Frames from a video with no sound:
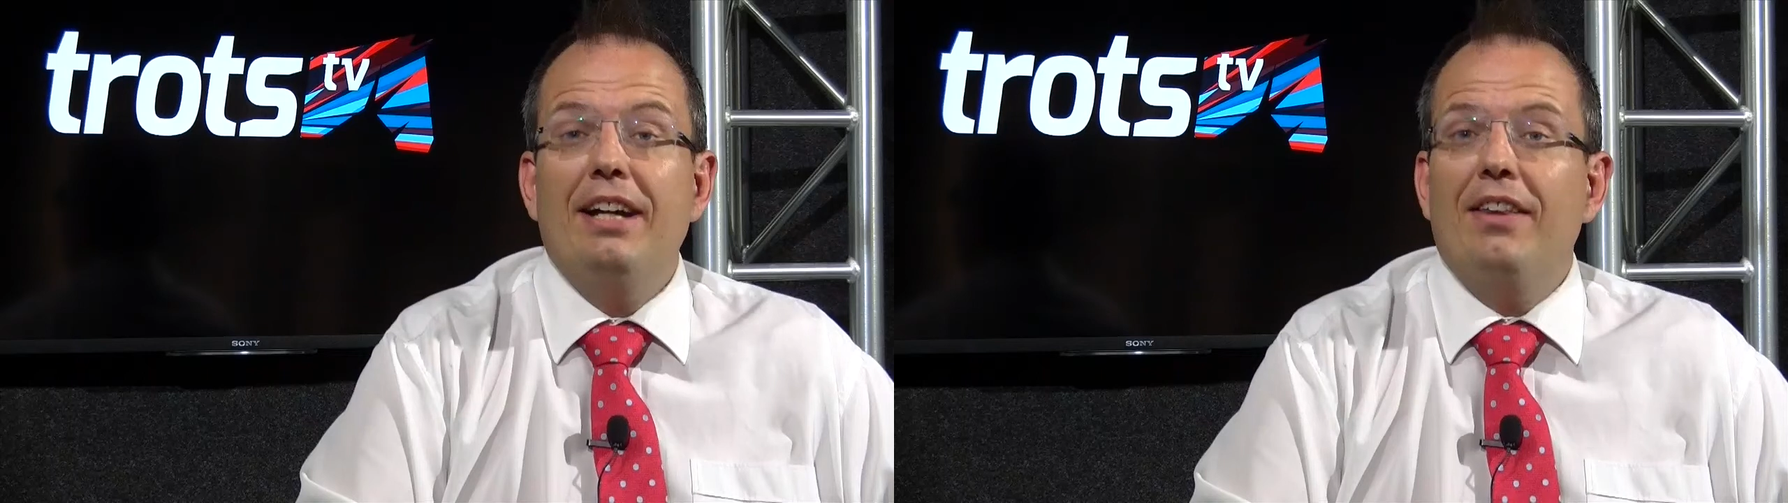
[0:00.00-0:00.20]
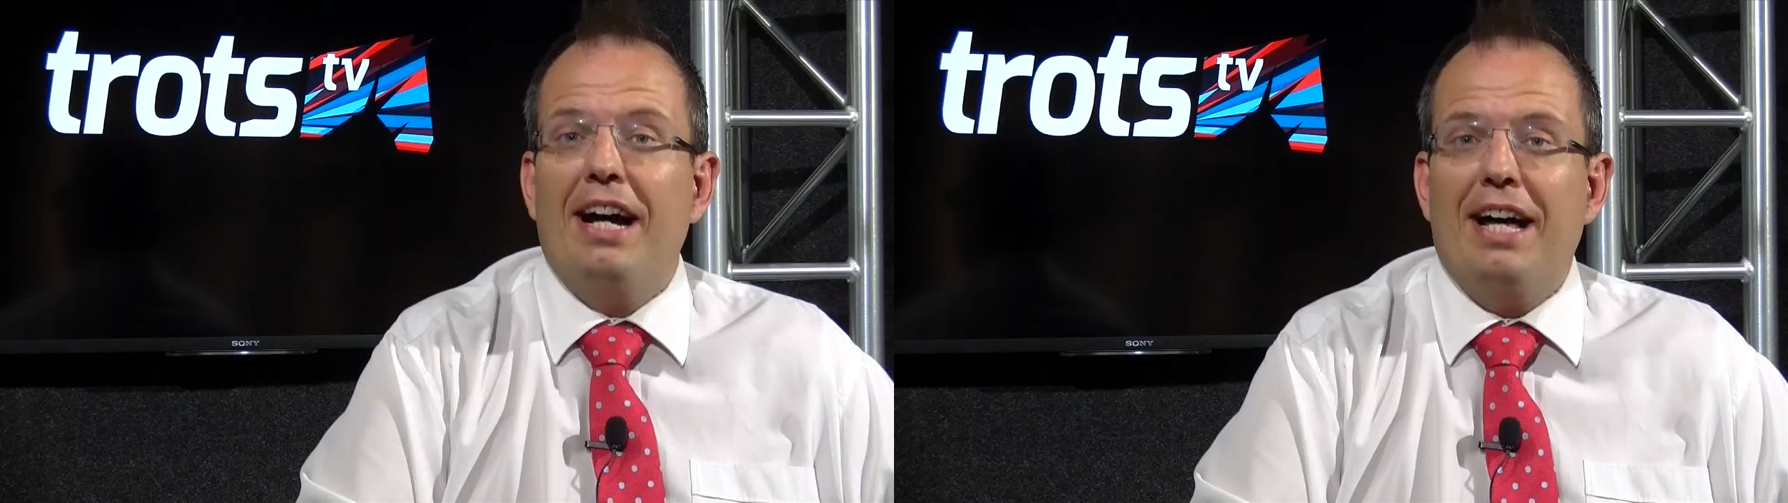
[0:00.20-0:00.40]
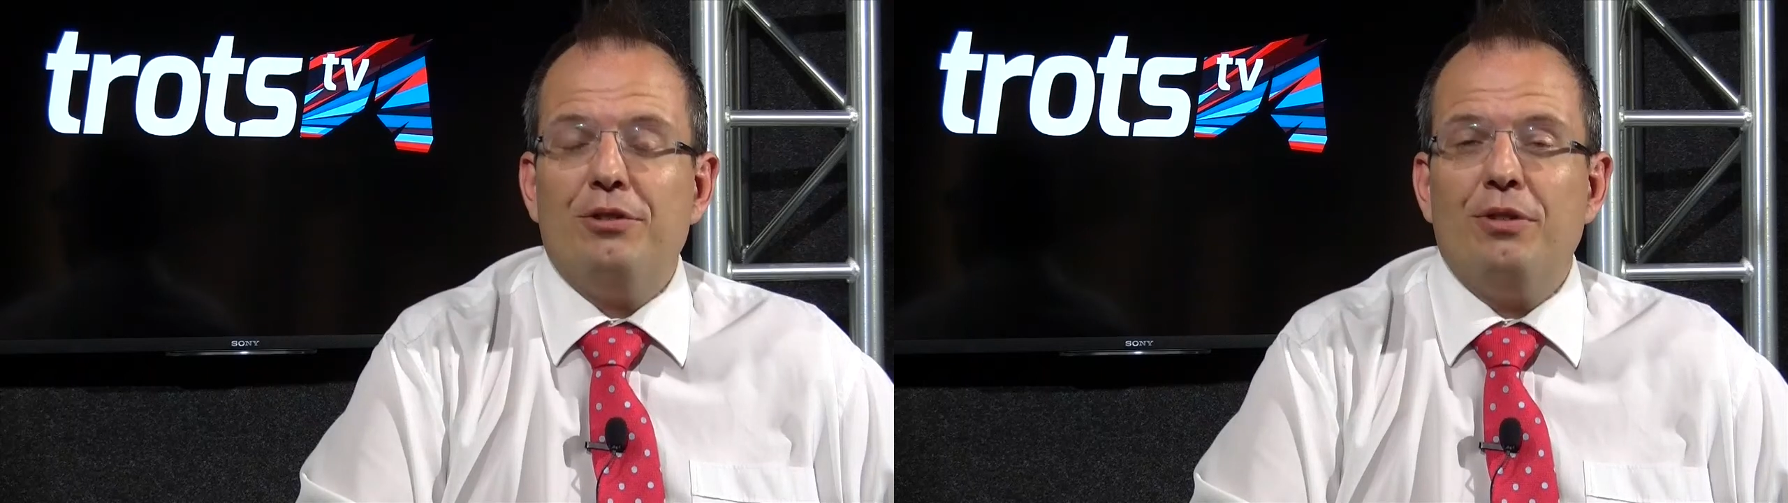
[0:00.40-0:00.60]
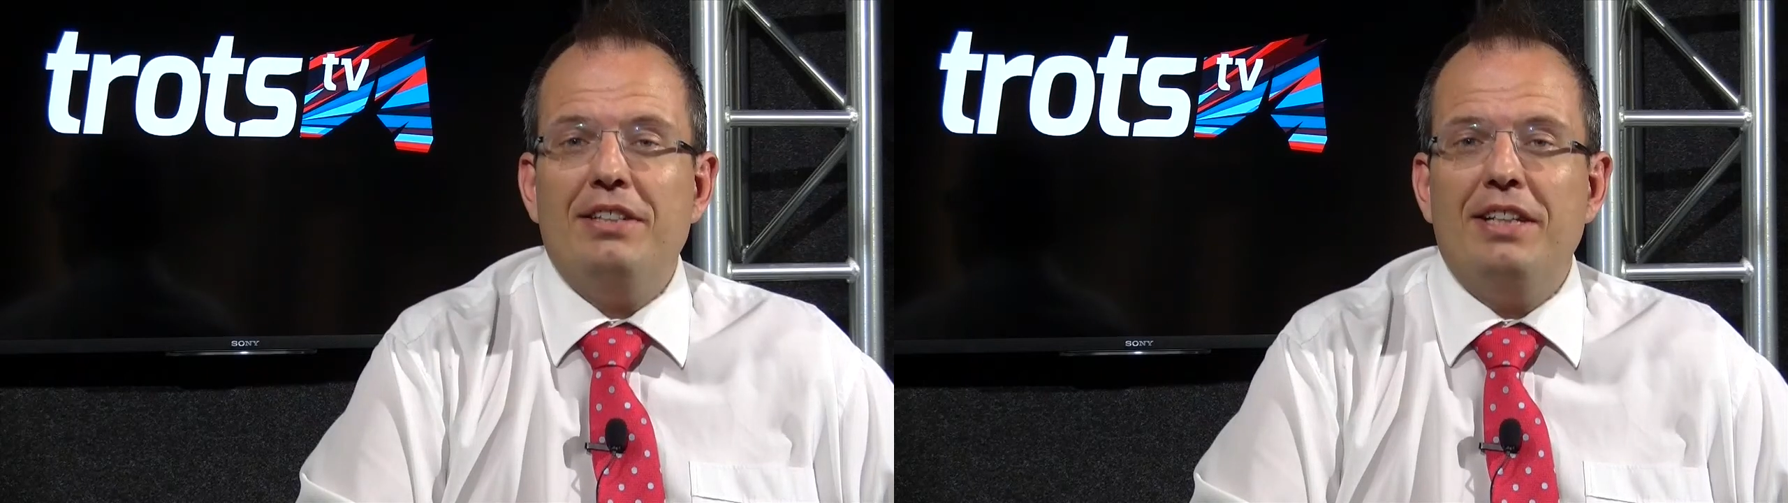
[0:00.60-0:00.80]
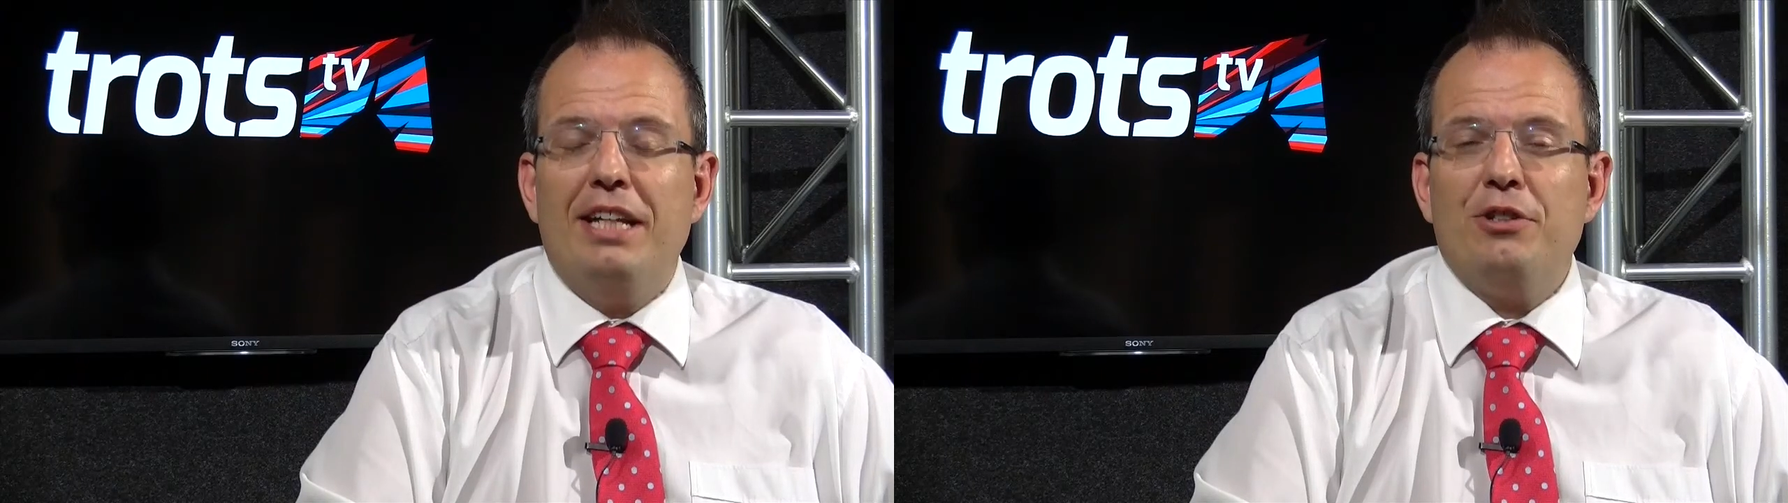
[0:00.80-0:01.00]
The harness
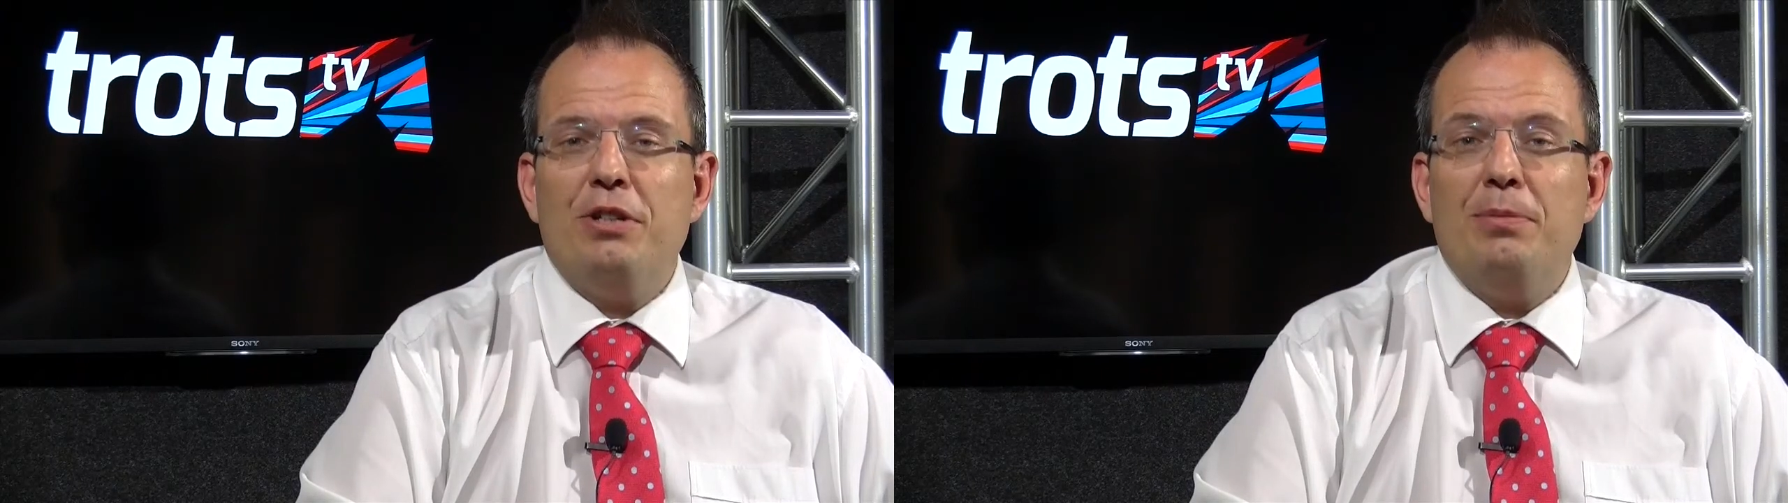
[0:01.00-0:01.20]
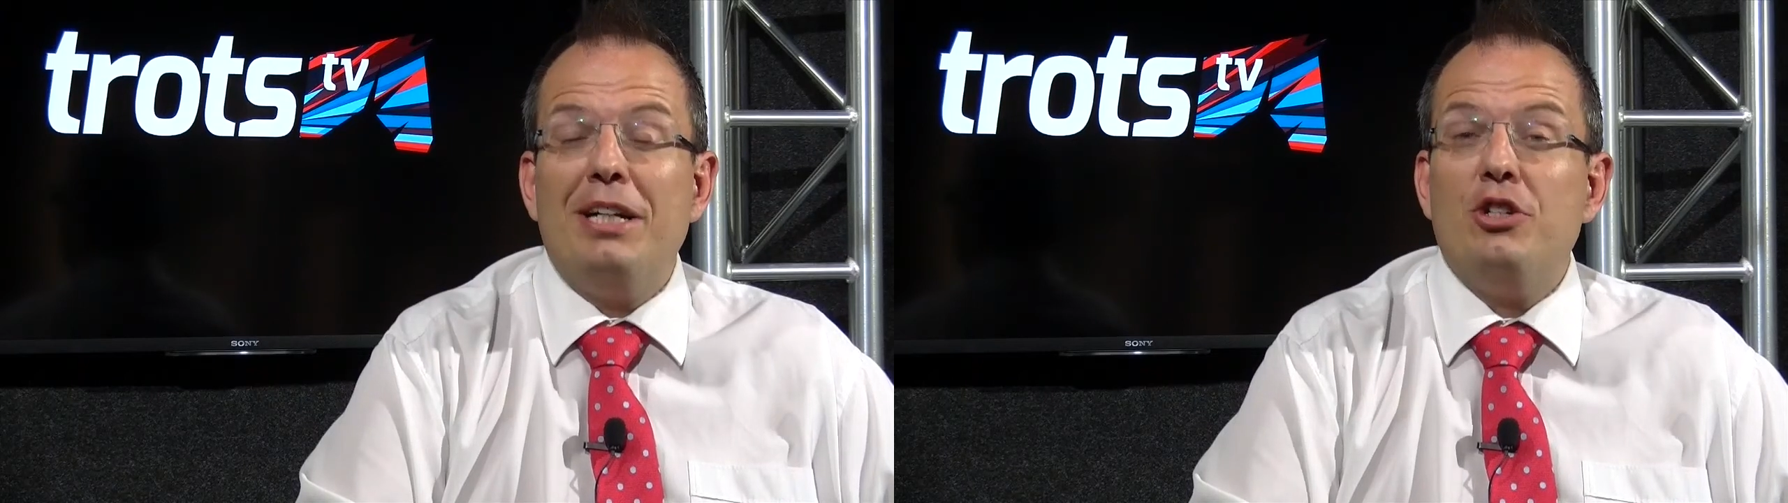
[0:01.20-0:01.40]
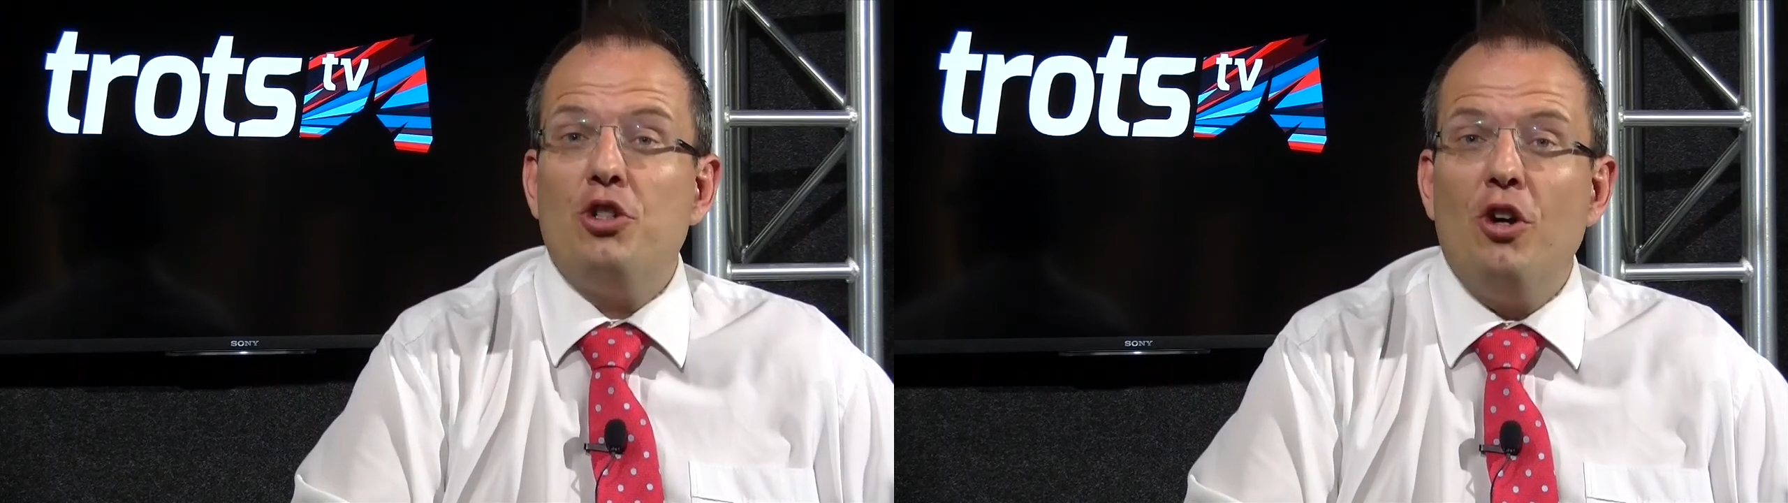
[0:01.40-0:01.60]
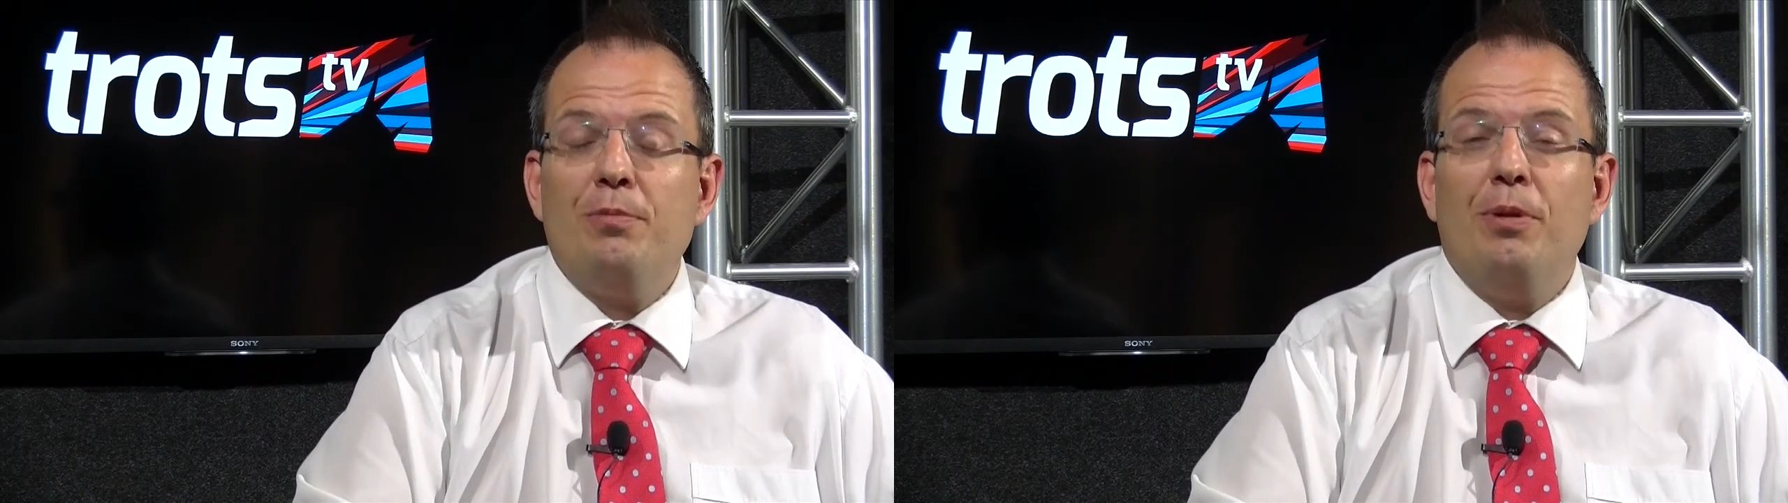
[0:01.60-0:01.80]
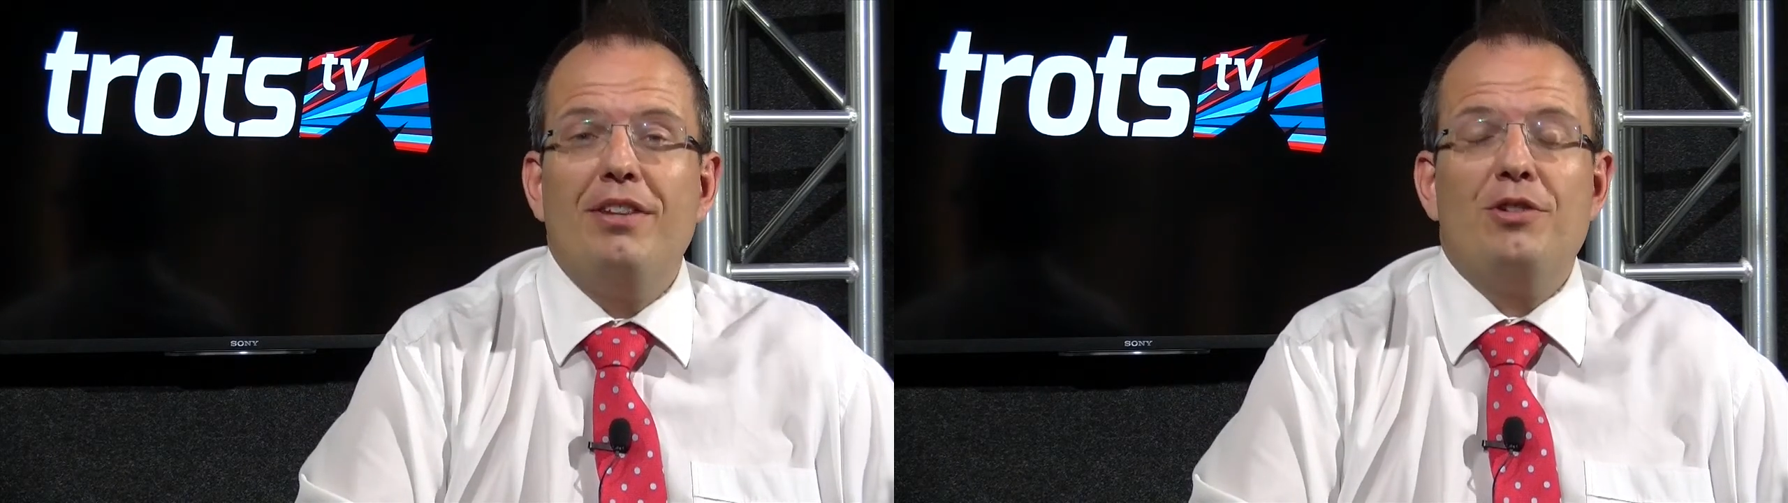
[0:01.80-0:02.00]
racing industry has been
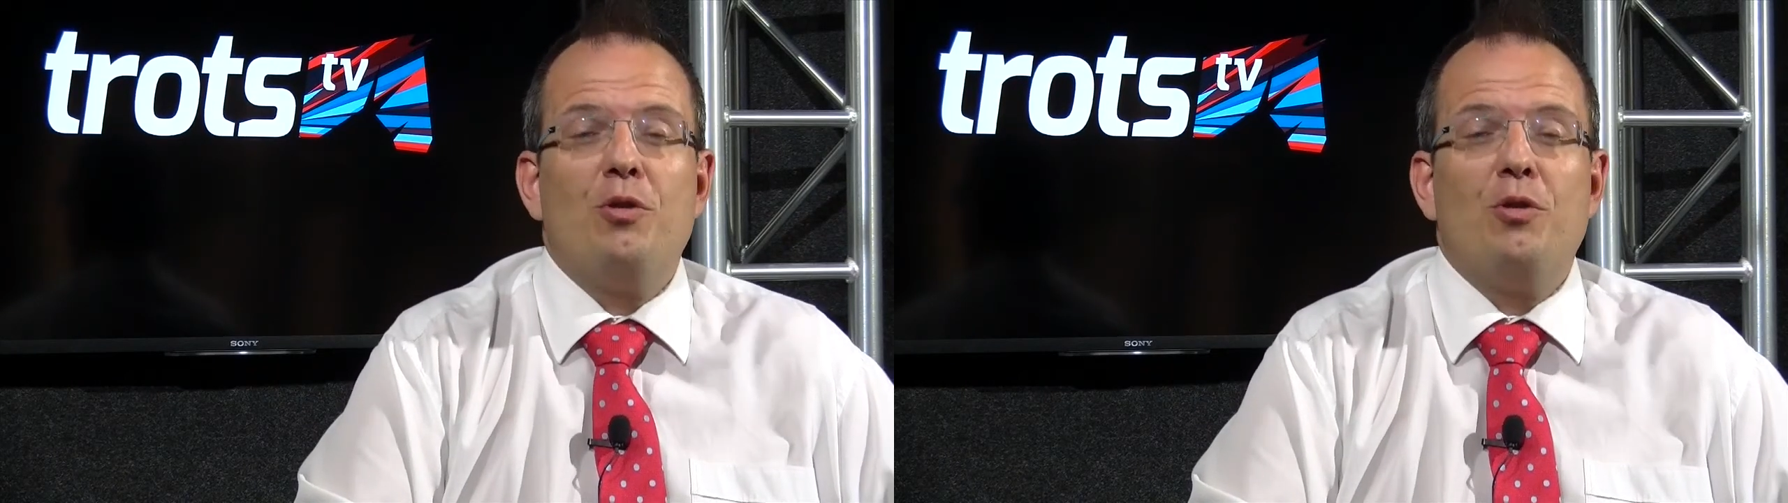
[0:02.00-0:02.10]
shocked by the